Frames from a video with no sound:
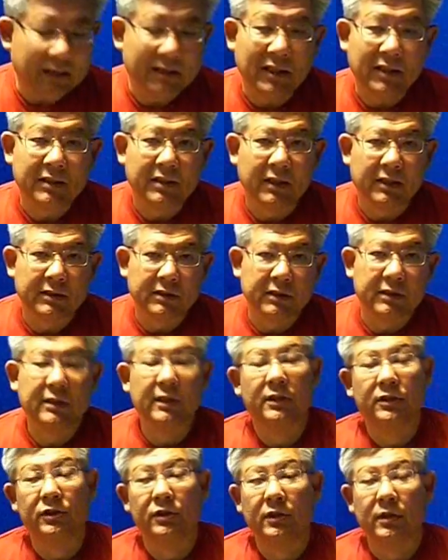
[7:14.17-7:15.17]
And that
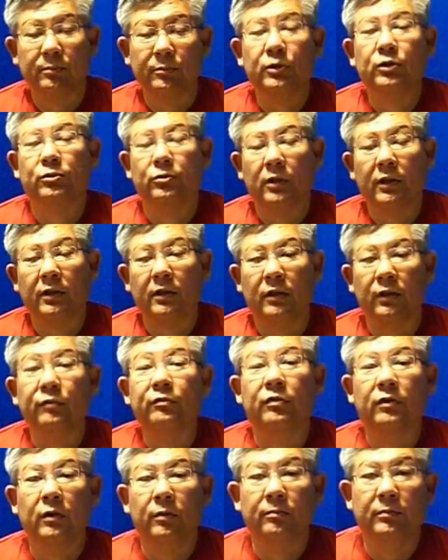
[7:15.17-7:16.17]
designation comes directly
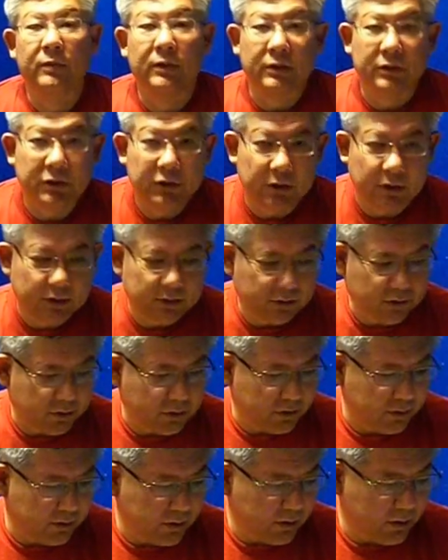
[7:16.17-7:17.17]
from the
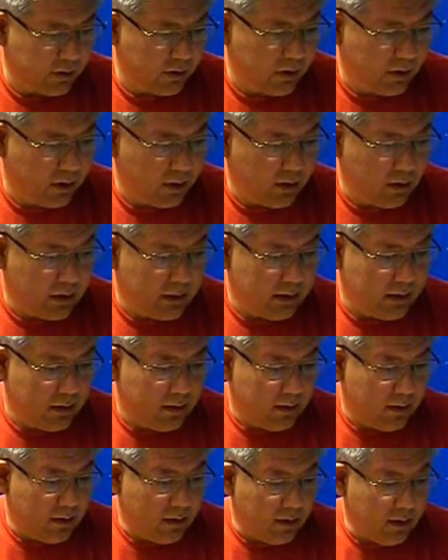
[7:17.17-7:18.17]
chancellor.
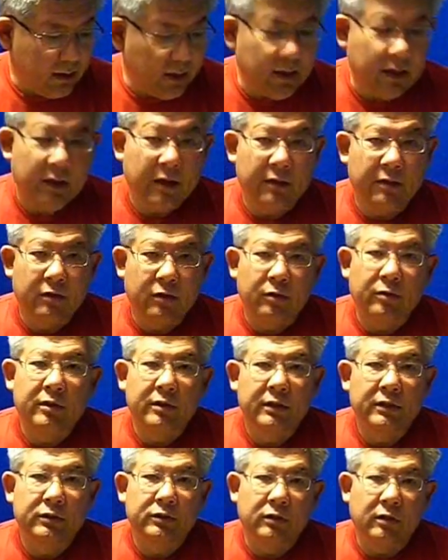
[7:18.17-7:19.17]
And
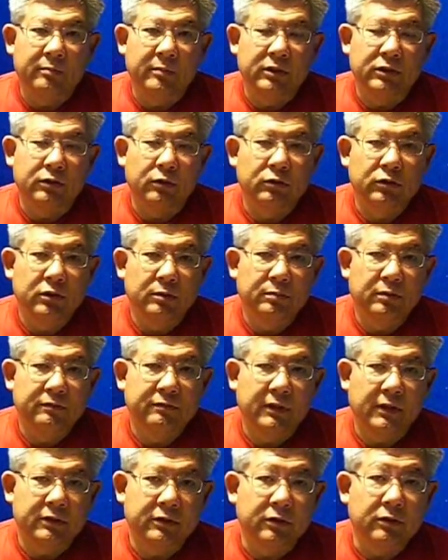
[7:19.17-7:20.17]
currently, so I'm associate
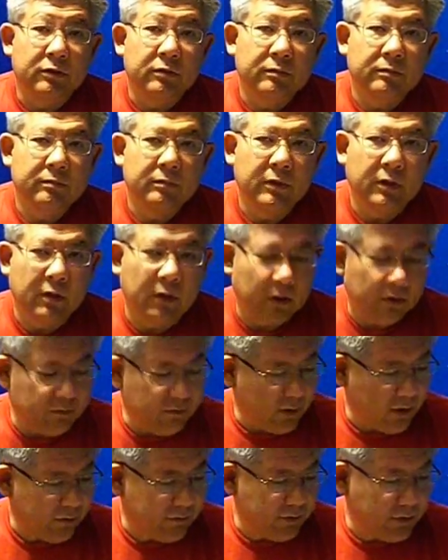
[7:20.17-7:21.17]
professor of
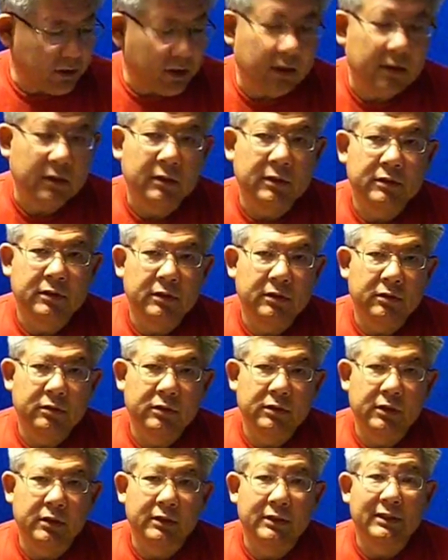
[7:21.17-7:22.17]
Africana Latino
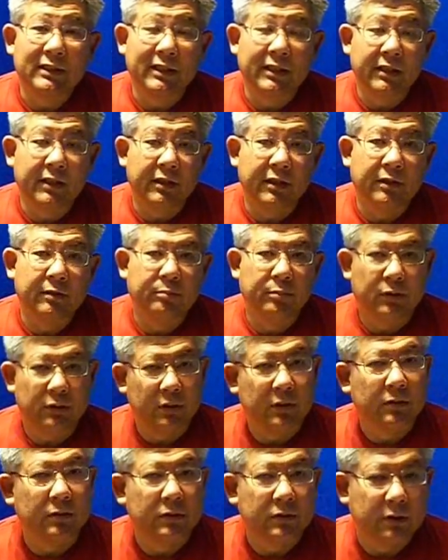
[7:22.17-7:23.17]
Studies and
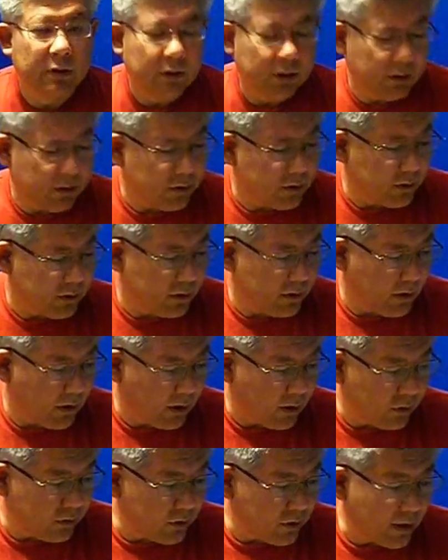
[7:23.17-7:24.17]
Political Science.
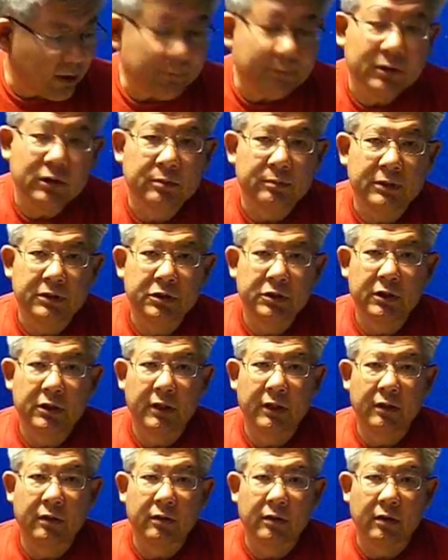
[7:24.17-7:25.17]
I also happen to be
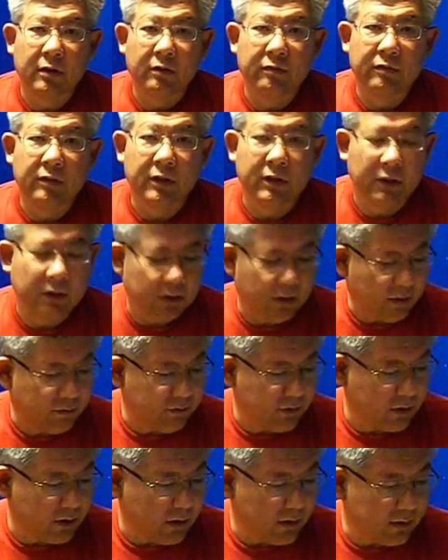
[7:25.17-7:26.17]
chair of the
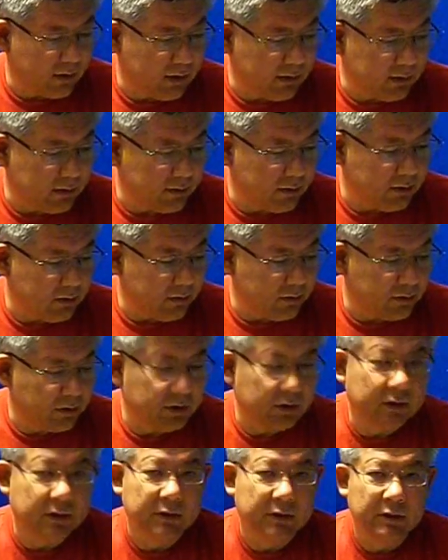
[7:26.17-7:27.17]
Africana and Latino
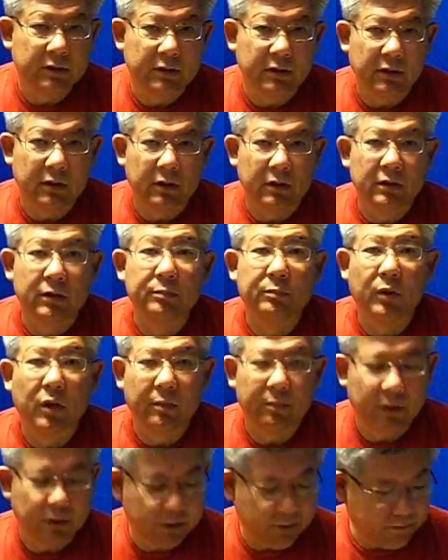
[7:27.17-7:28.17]
Studies
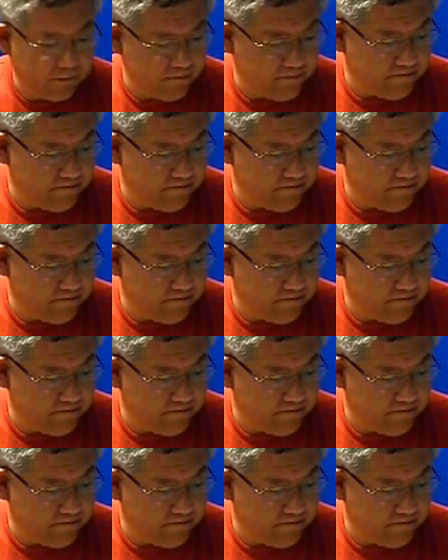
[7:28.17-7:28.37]
department.